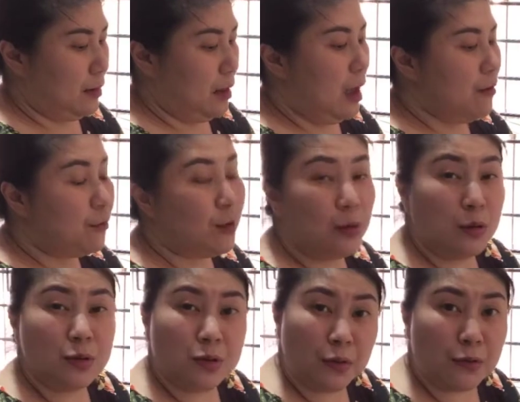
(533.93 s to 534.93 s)
And for
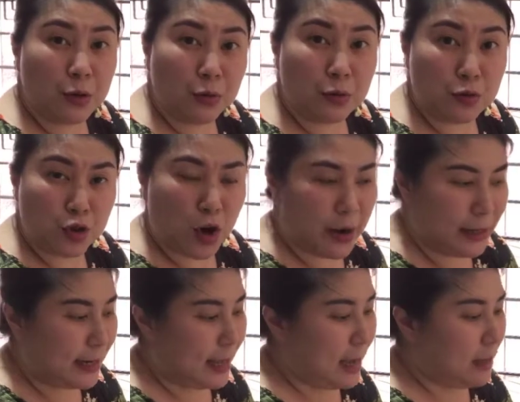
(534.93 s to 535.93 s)
those of you who joined
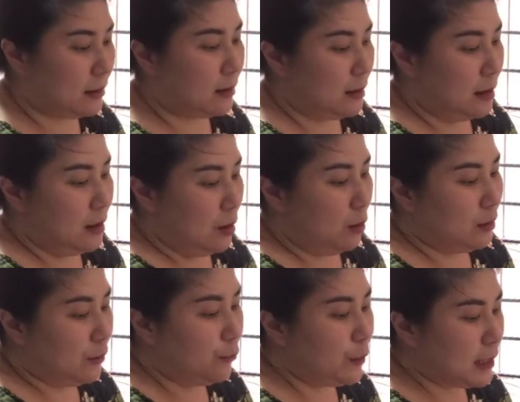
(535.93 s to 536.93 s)
late,
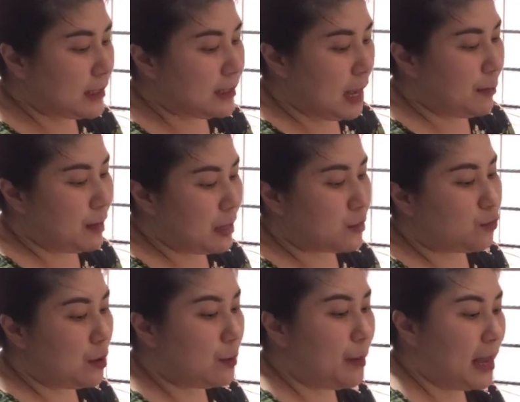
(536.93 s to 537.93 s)
the first step is
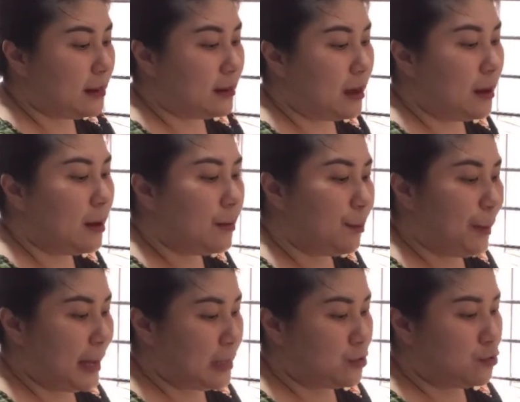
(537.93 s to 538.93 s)
we make the
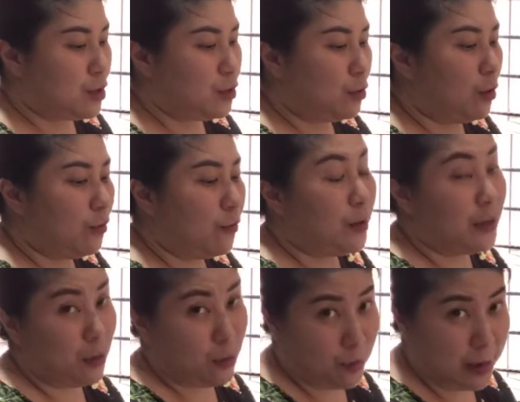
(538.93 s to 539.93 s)
pastry dough for the
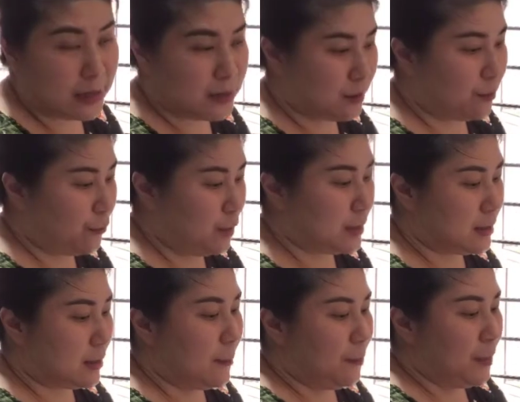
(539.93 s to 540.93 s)
crust first.
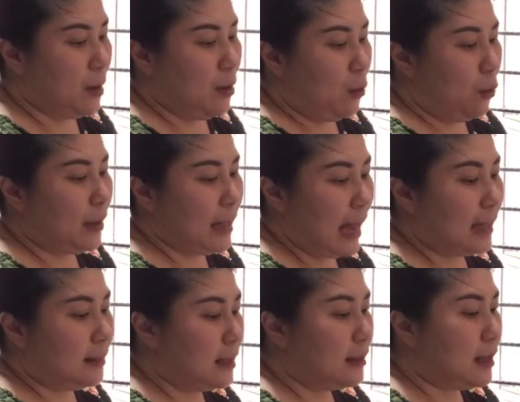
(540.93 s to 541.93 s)
What I
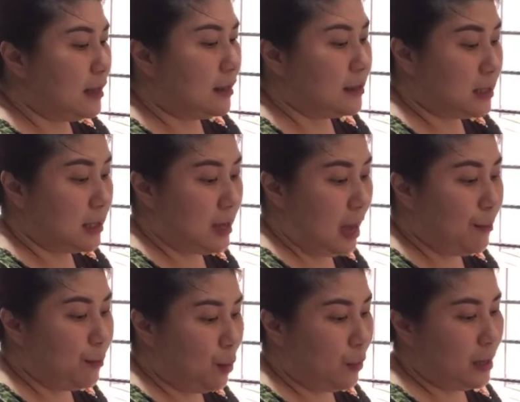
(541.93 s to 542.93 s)
did in the TM
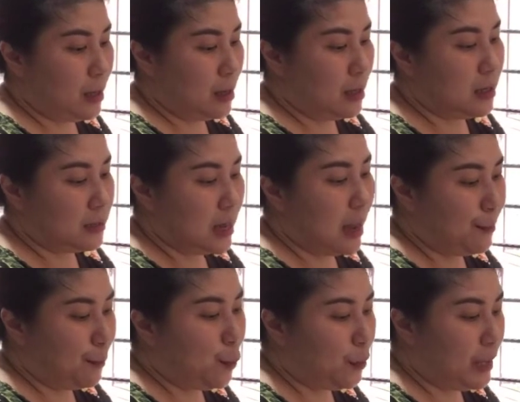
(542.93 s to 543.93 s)
bowl here is I
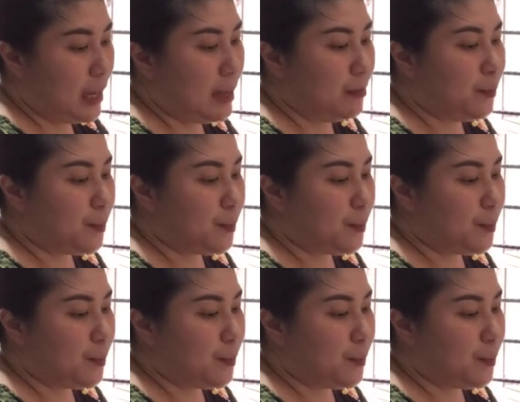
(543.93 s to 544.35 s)
put in